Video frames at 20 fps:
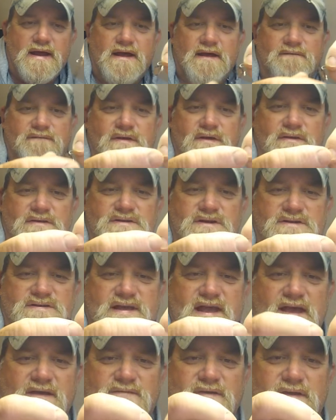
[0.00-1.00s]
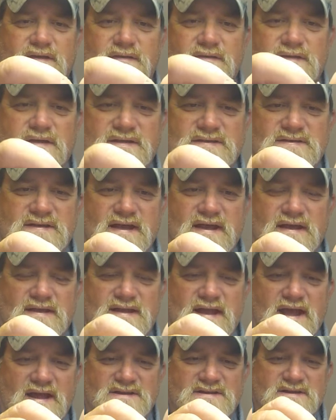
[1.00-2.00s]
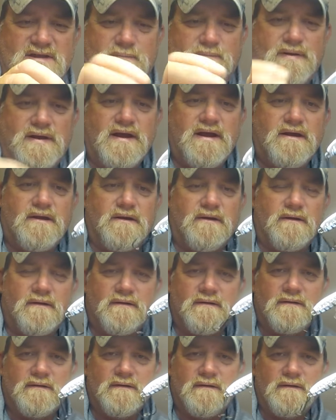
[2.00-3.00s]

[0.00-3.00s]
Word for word: If you just have it, let's say, attached up here,